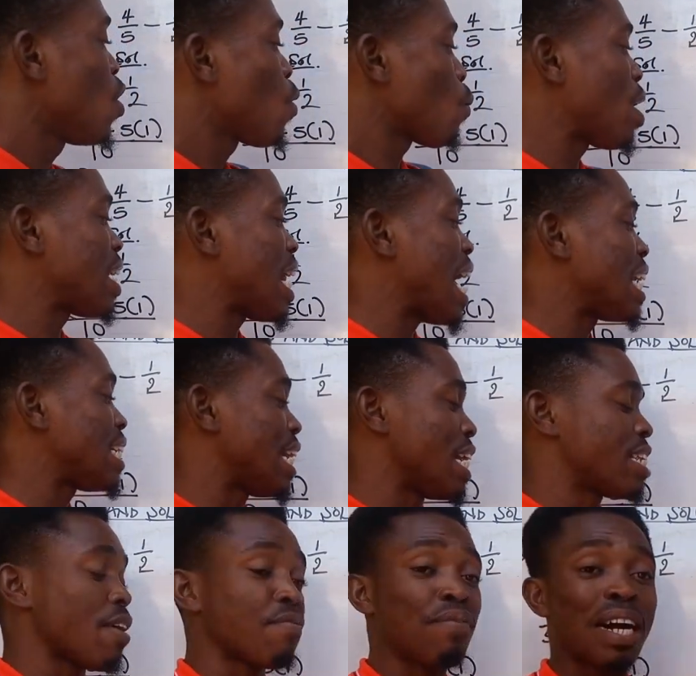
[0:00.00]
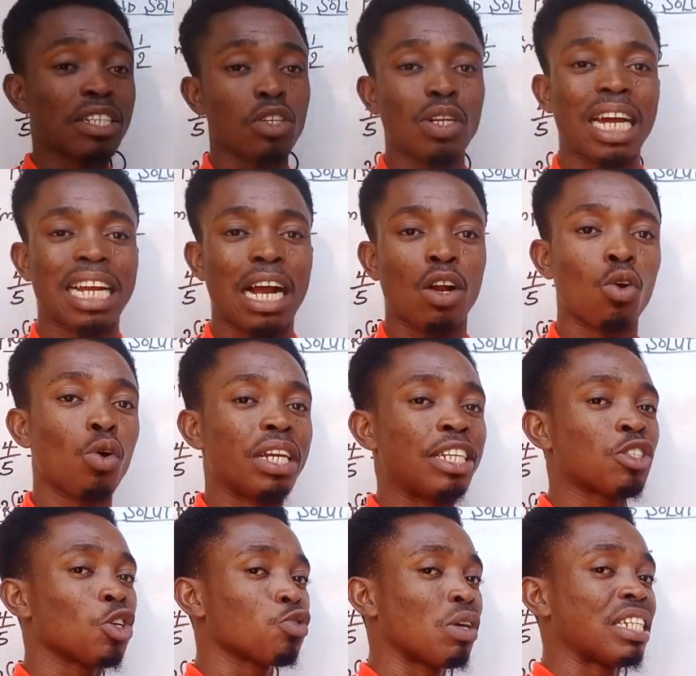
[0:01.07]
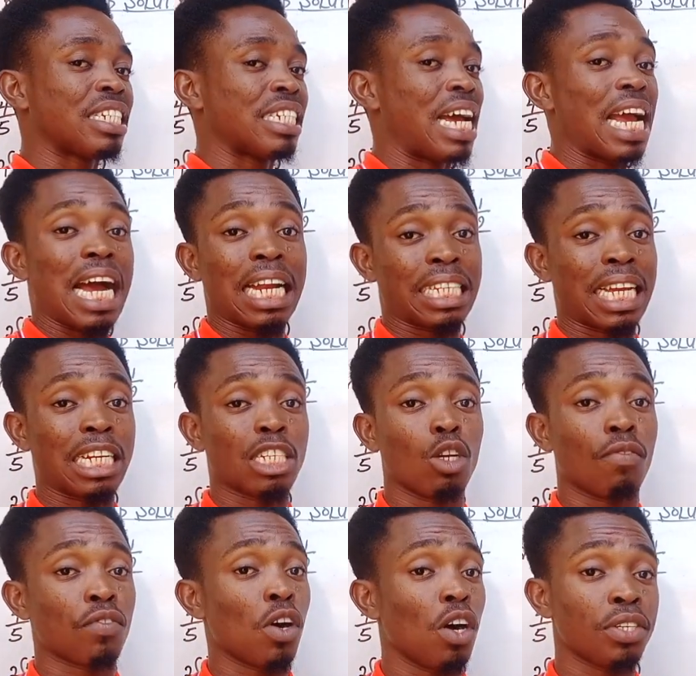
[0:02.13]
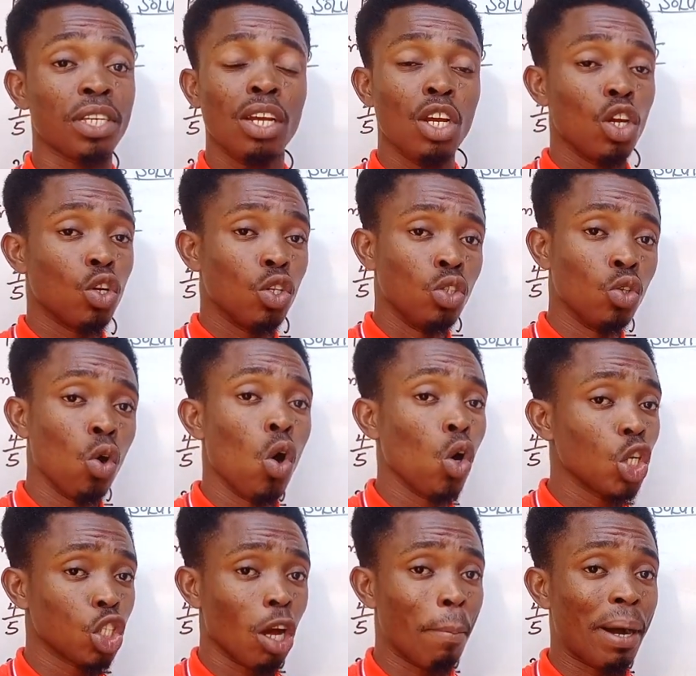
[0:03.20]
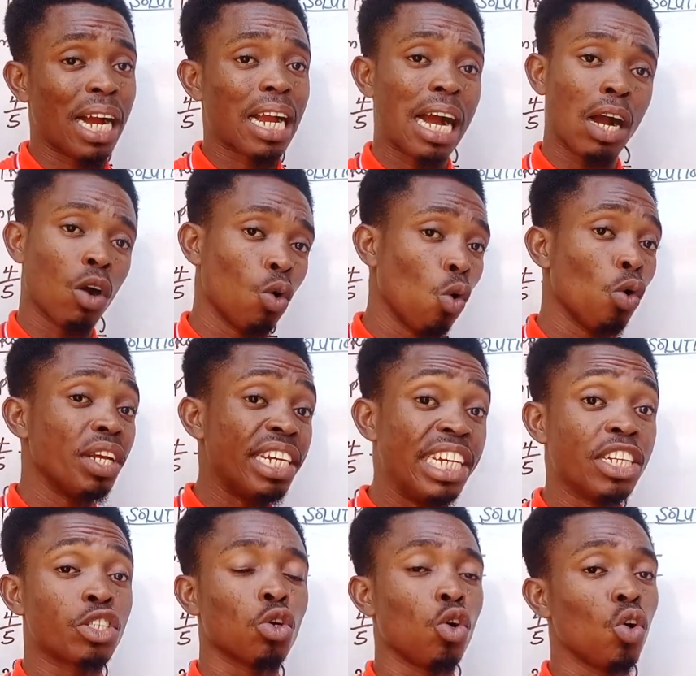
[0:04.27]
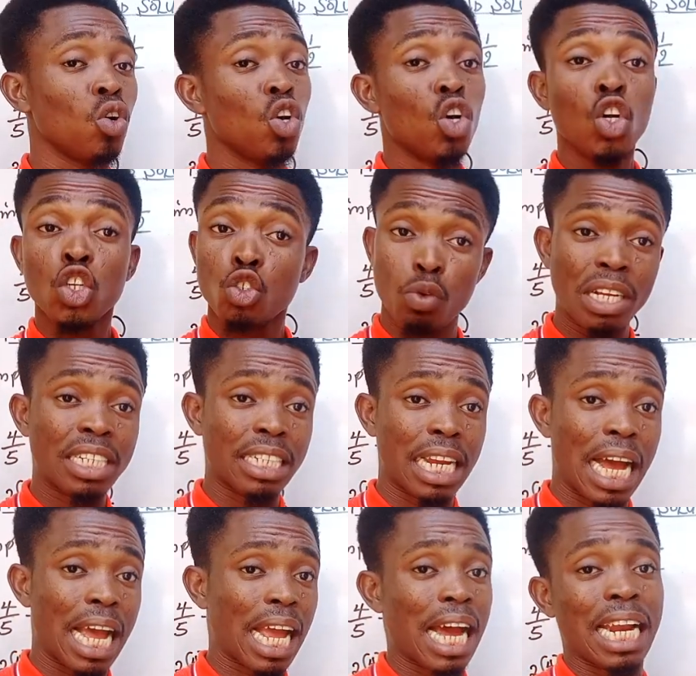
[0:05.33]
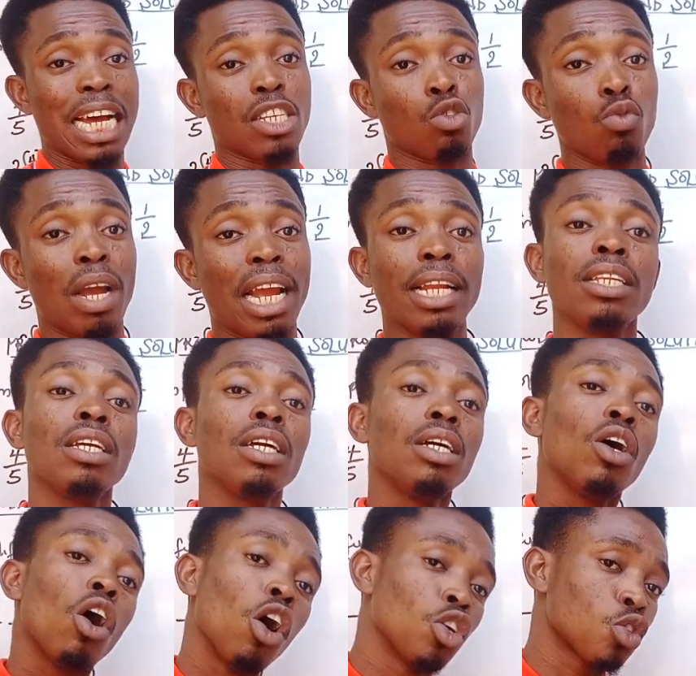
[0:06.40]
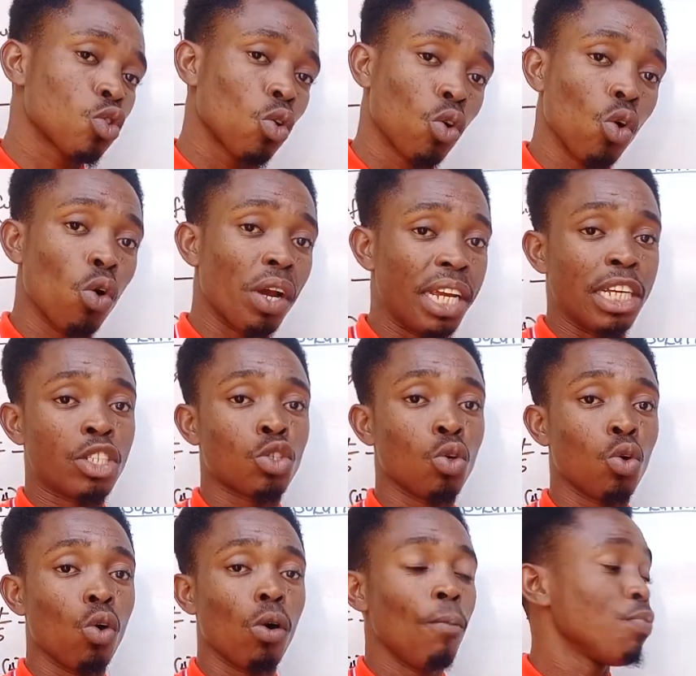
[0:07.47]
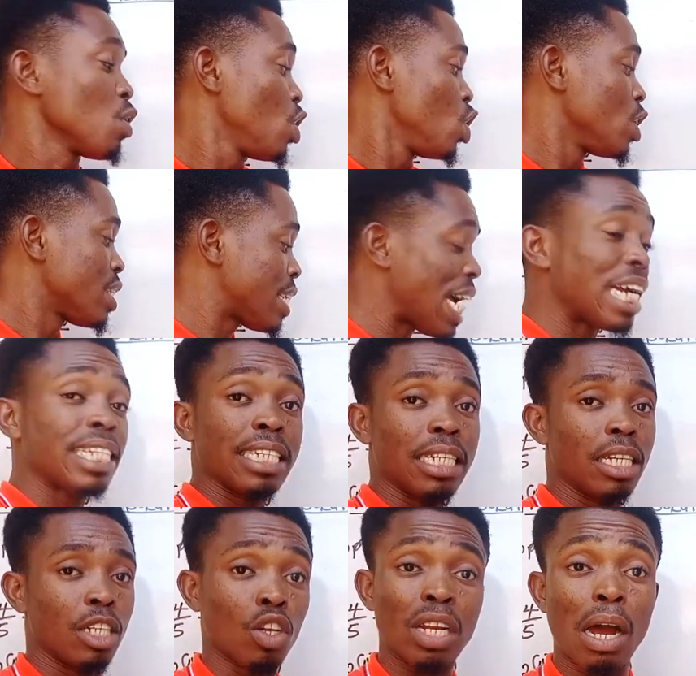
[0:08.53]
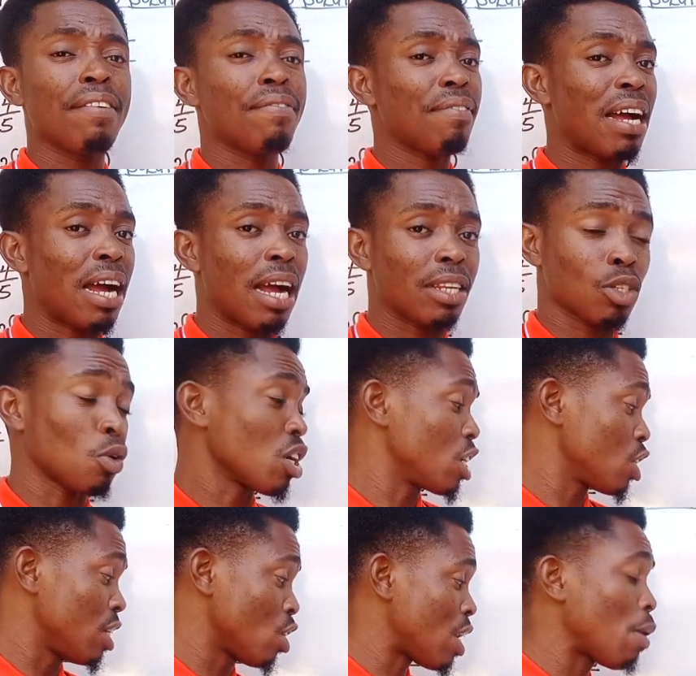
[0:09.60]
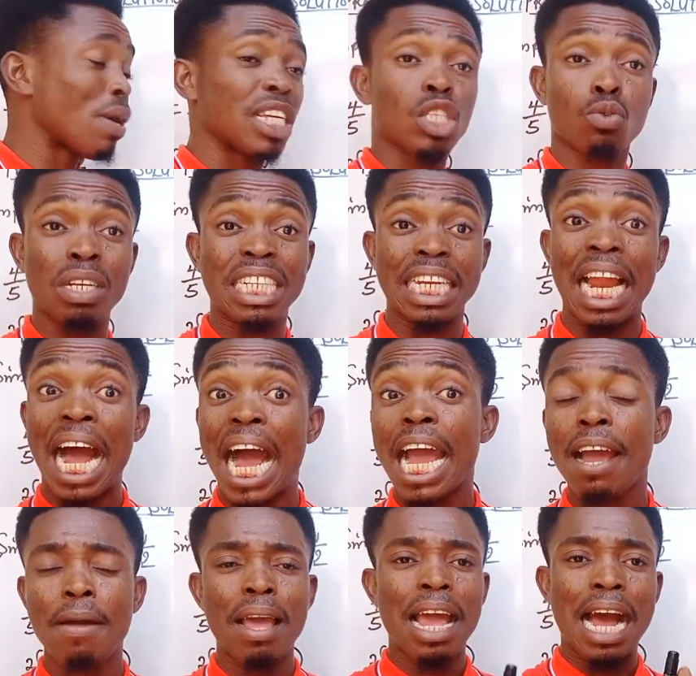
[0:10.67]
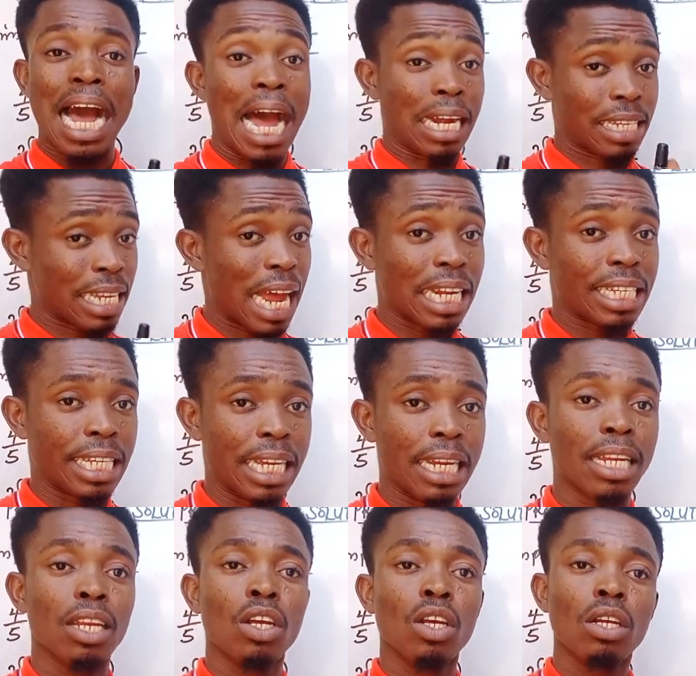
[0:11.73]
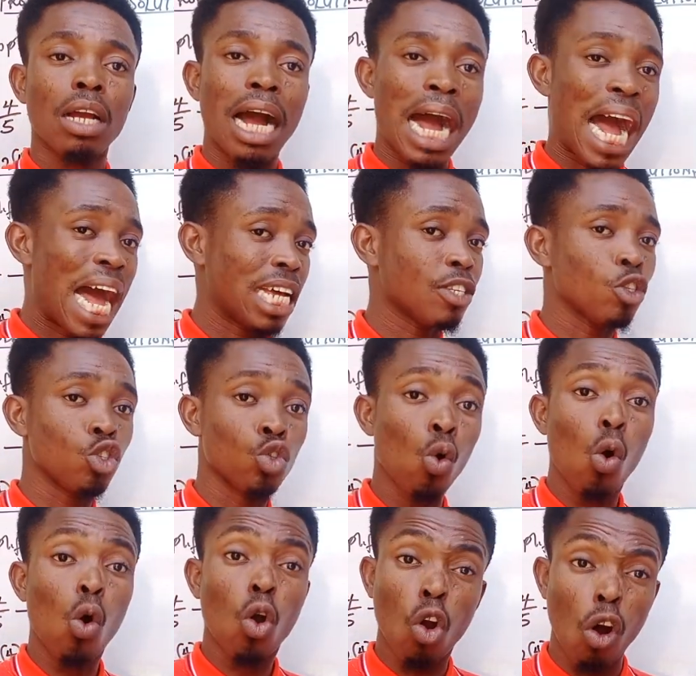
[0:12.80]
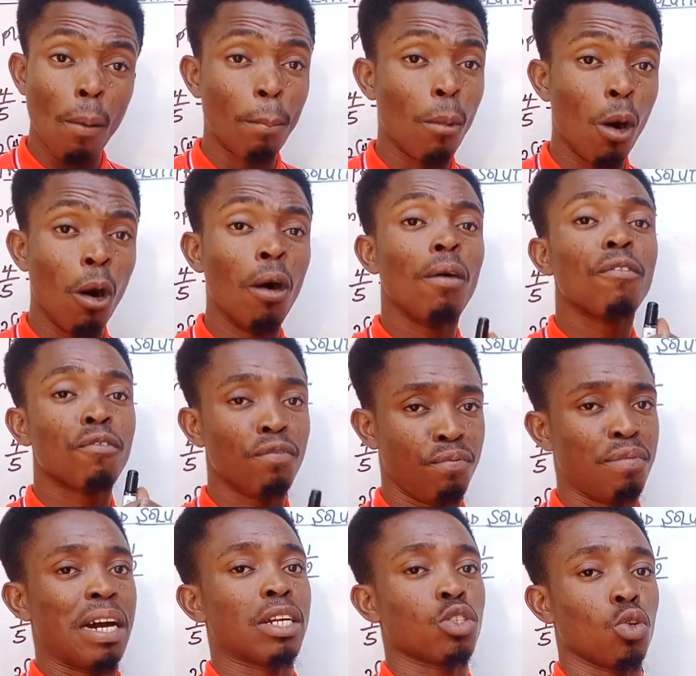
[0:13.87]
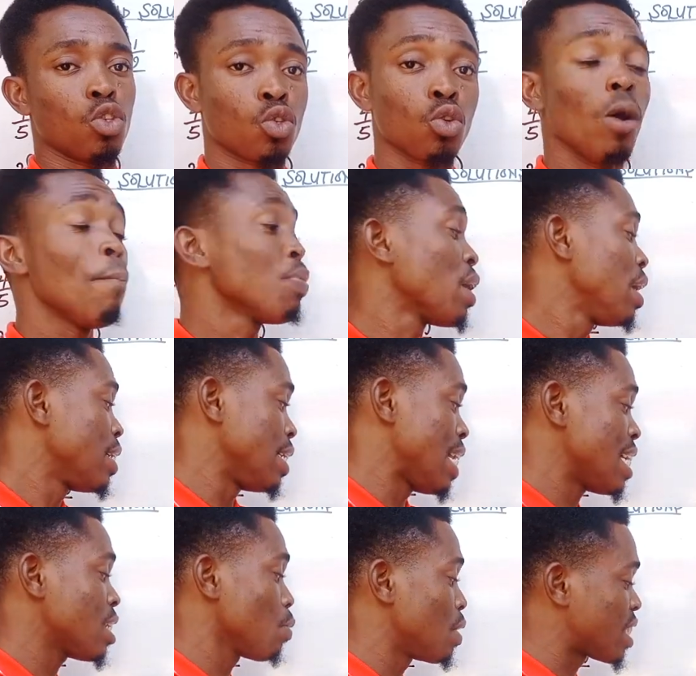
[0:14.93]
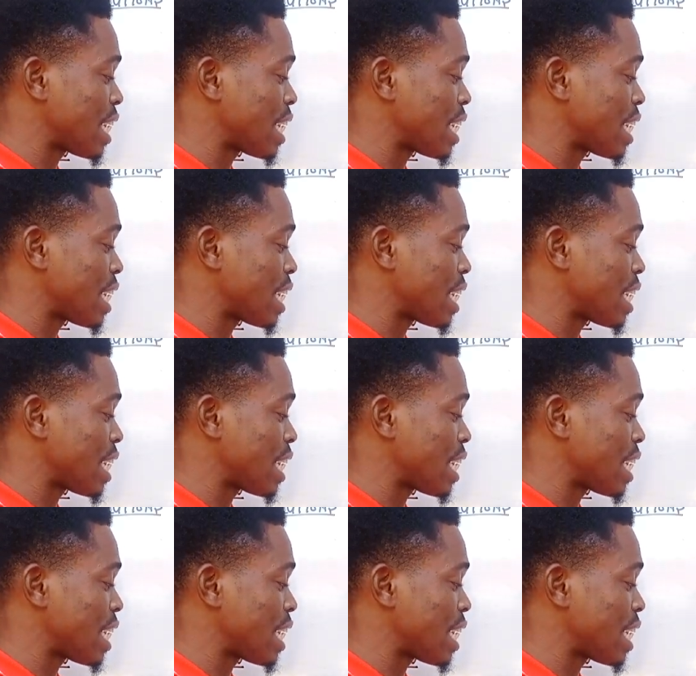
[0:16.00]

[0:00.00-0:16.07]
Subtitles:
whether there is a factor that can go into 29 and 30. Of course, no number can go into 29 and as well also go into 30. In other words, 29 and 30 has no common factor. So the next thing we